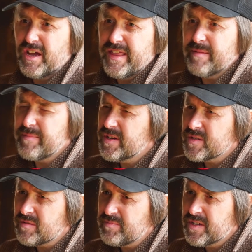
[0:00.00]
like that
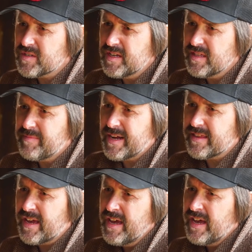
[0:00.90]
pers- person in the
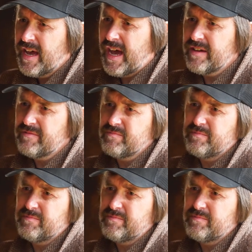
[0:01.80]
band how